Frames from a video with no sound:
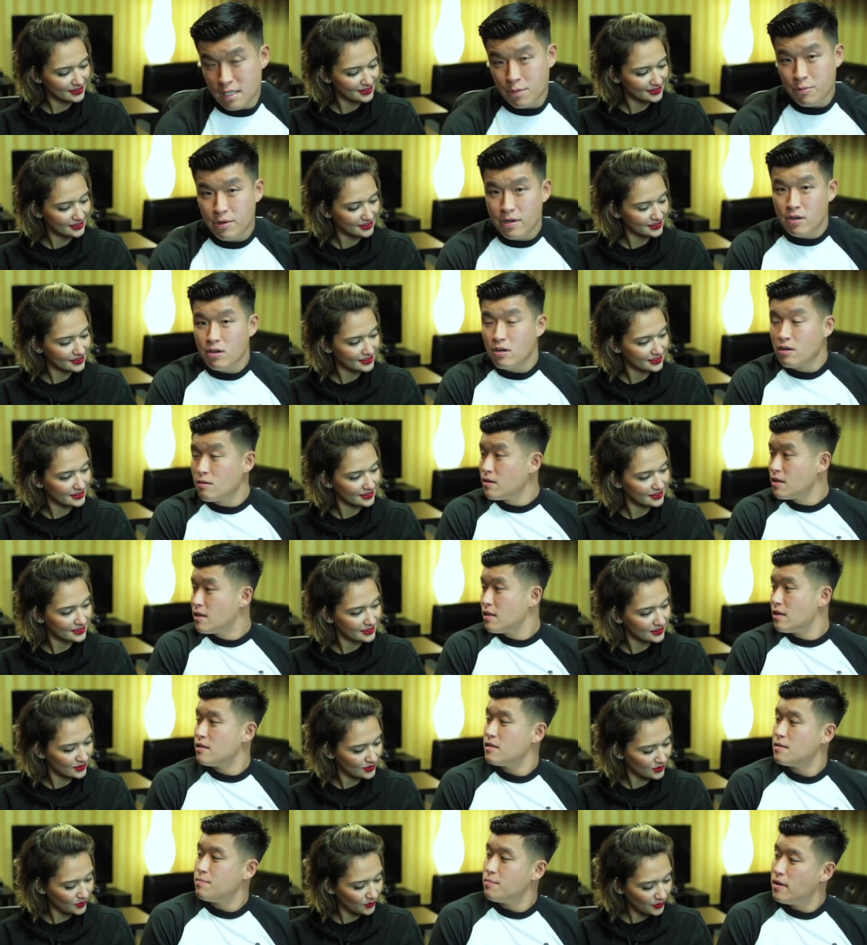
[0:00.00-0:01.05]
Speaker 1: see where you're going with
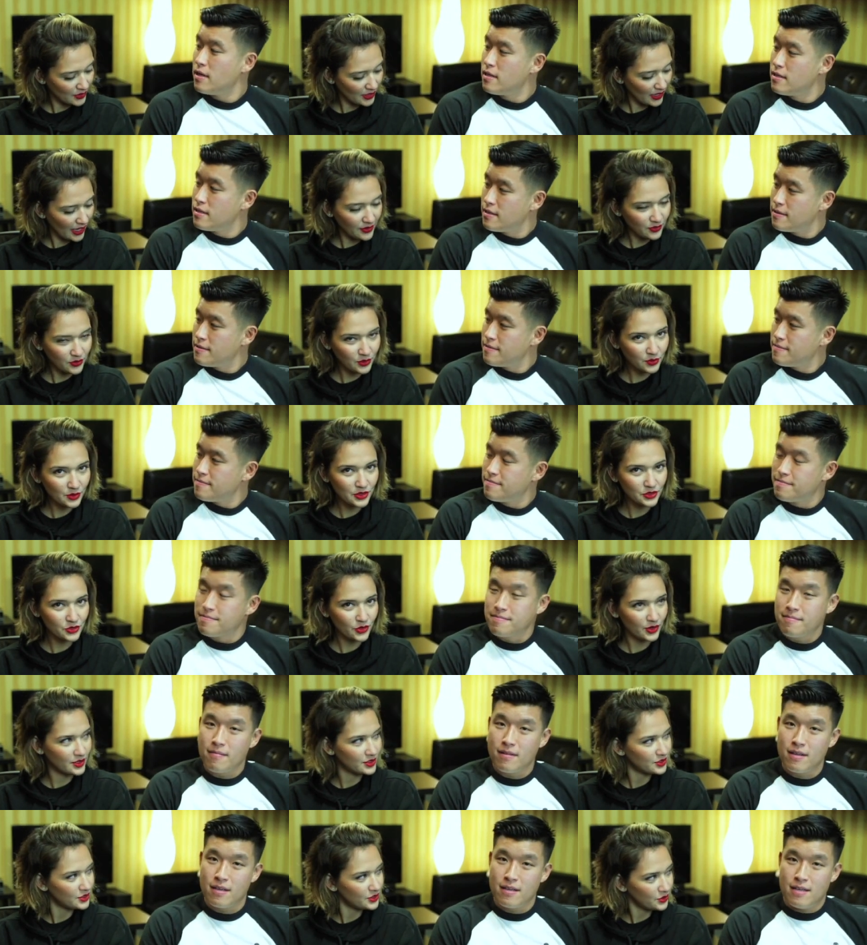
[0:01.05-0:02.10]
this,
Speaker 2: but... Wait, I don't know what you're
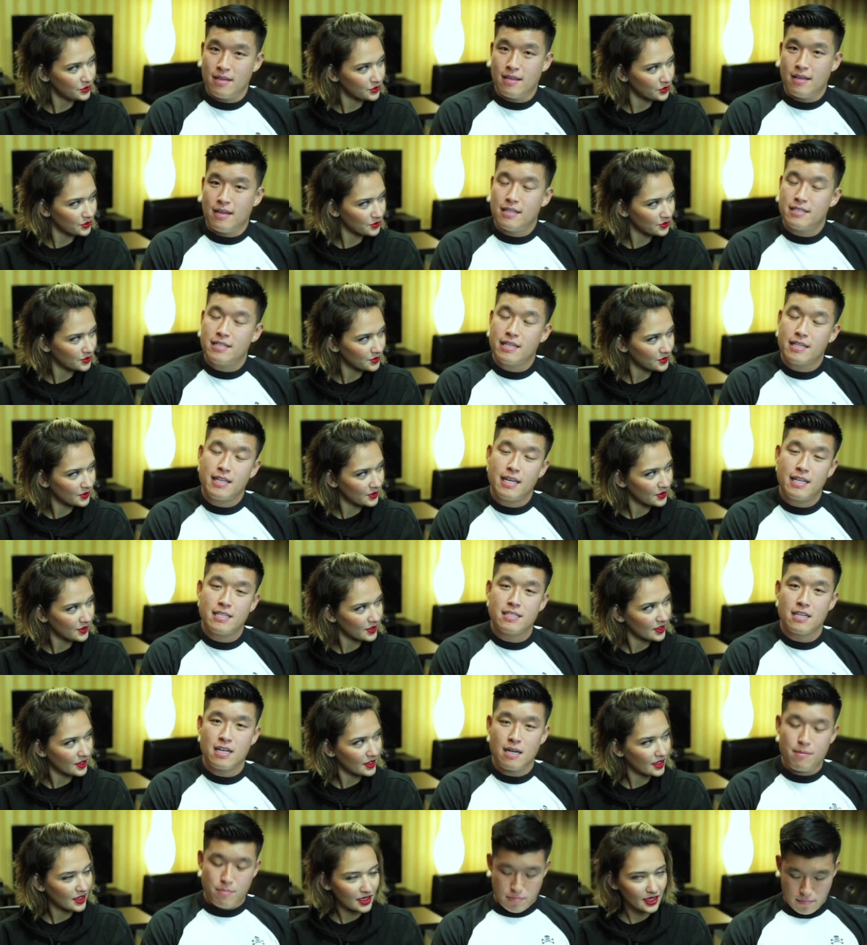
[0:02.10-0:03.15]
trying to do.
Speaker 1: I take that as
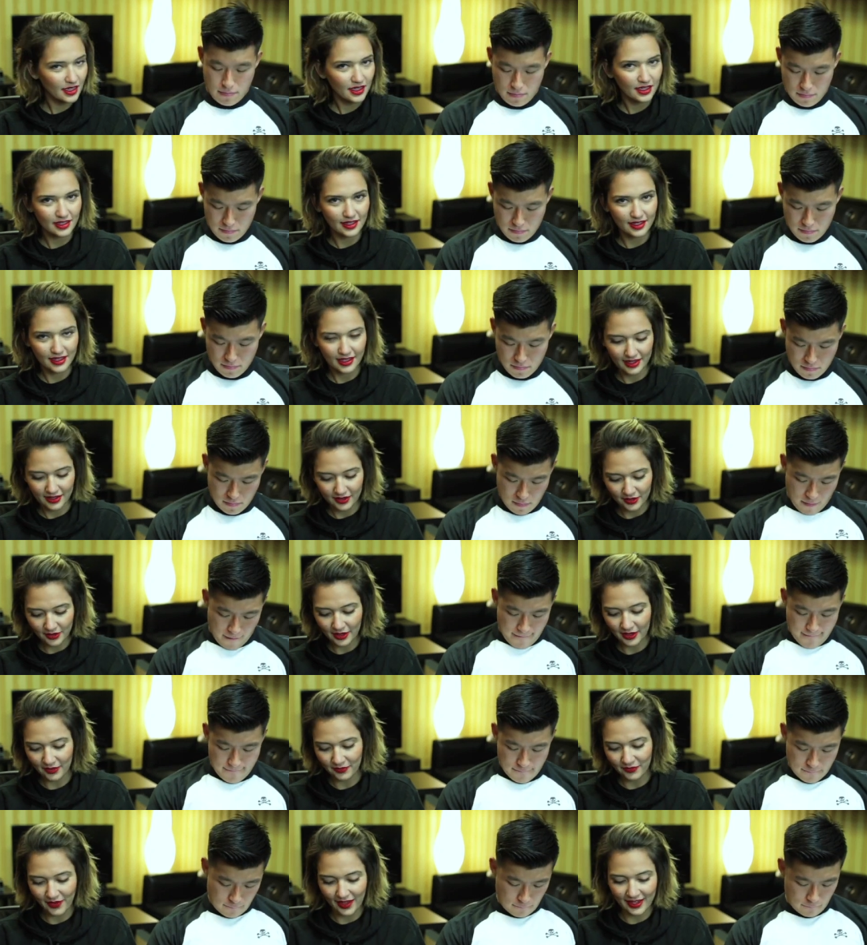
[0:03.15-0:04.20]
a compliment.
Speaker 2: Yeah,
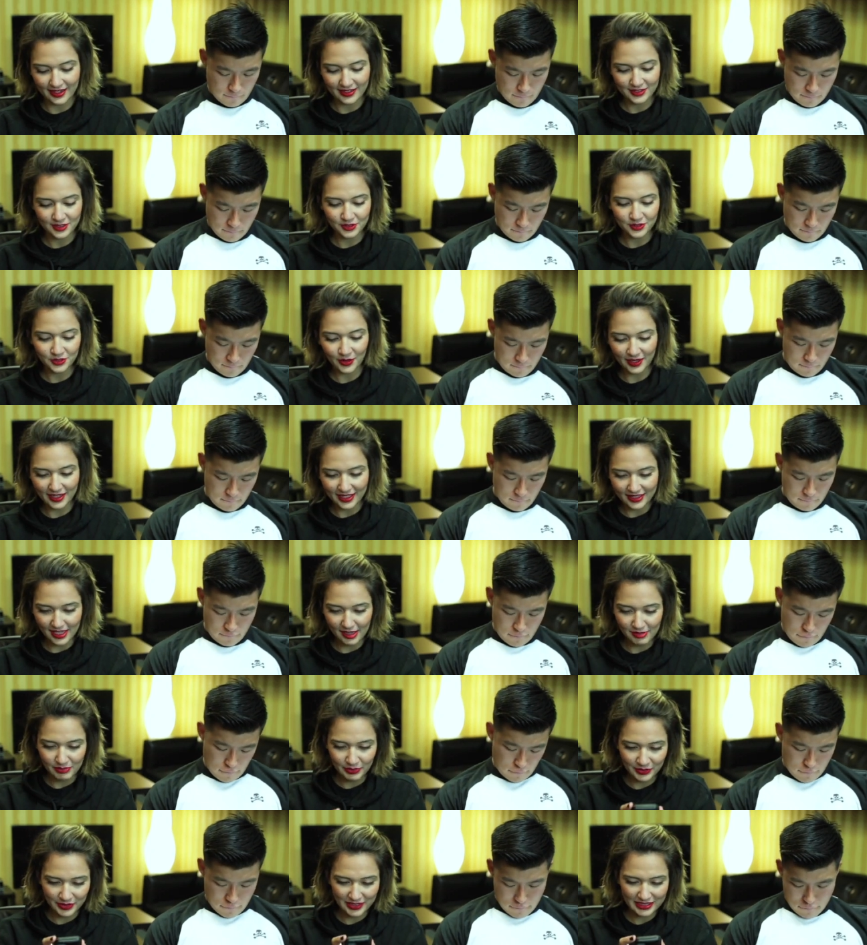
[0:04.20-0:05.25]
okay, fine. So do I get
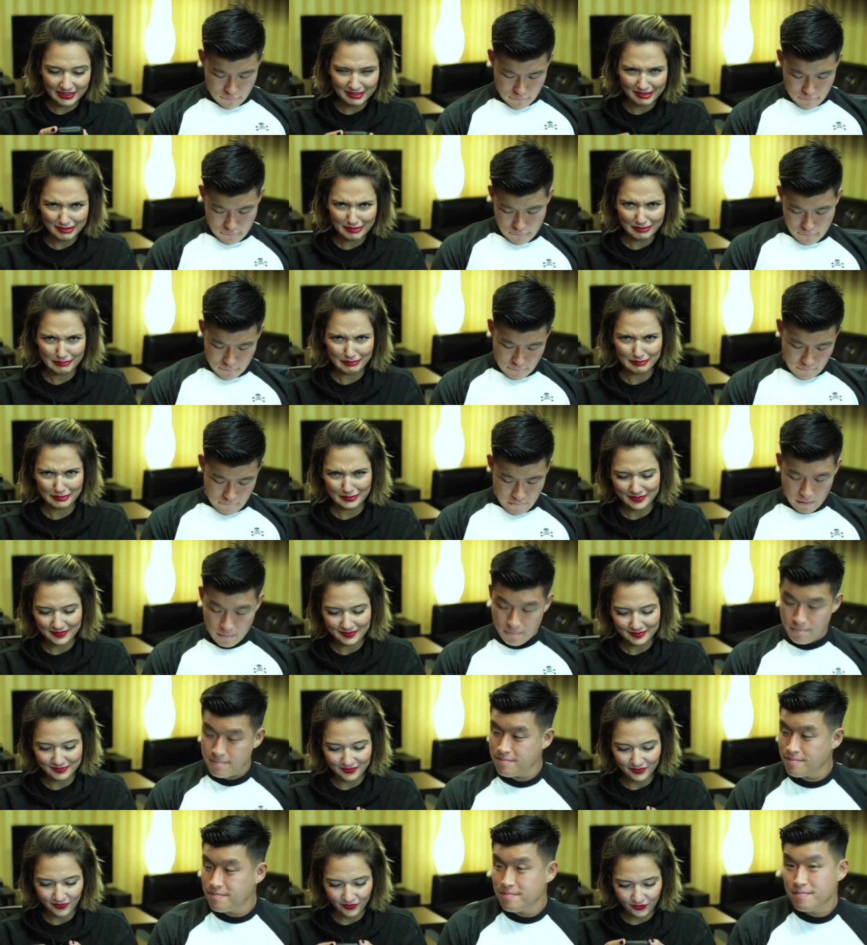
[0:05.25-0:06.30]
that point?
Speaker 1: No.
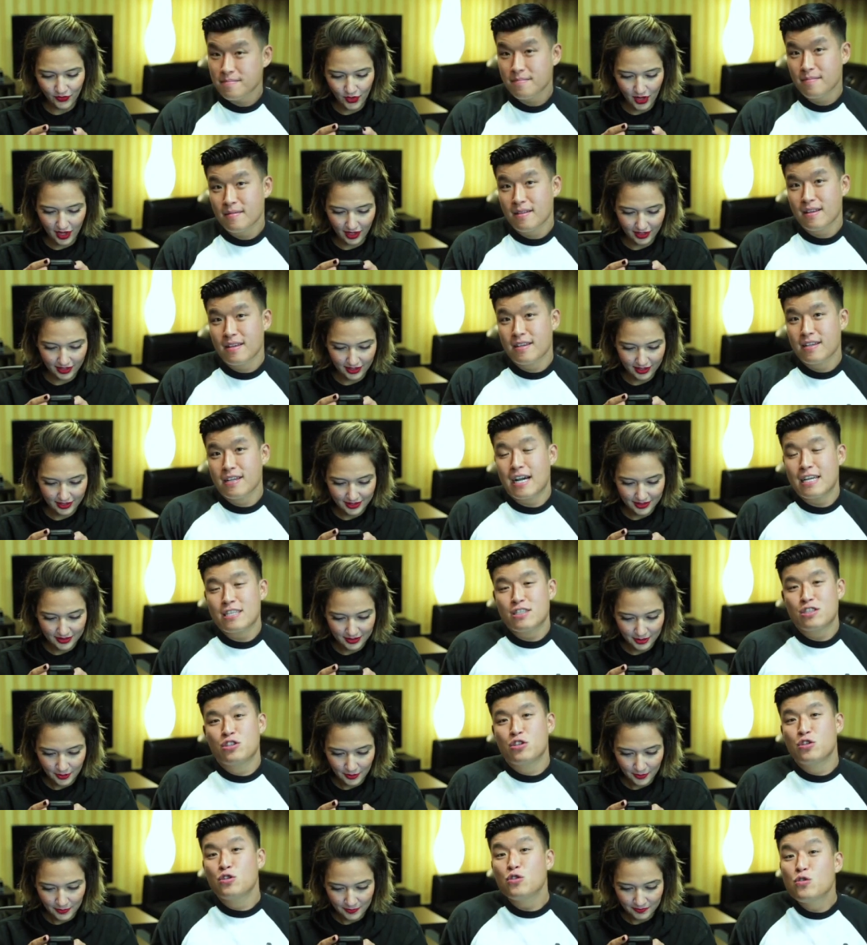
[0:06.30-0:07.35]
Fuck. You
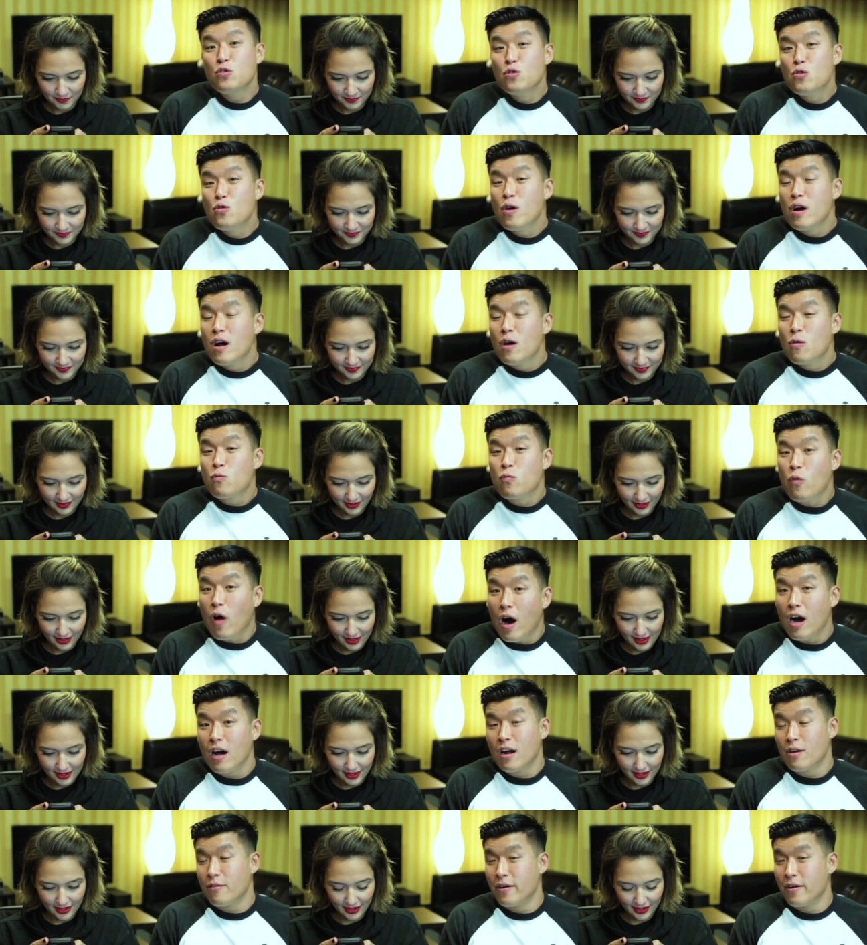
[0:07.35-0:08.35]
got two wrong